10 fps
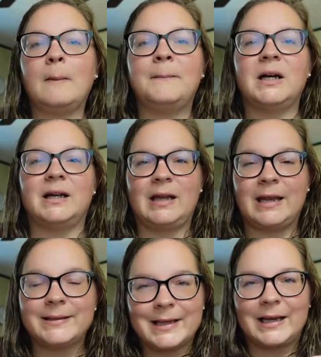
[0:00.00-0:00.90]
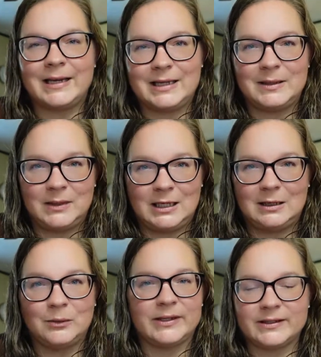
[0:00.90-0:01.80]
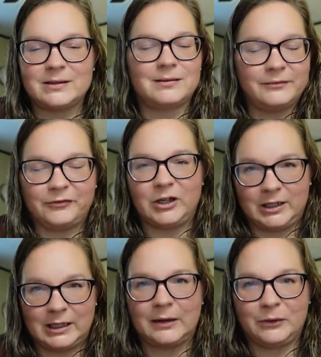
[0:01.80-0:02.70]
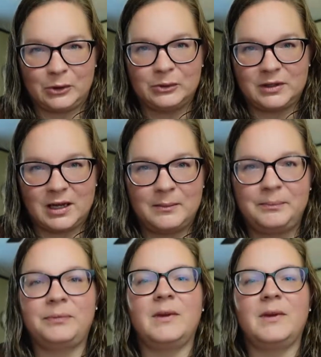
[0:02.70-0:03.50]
but anxiety me was freaking out the whole time.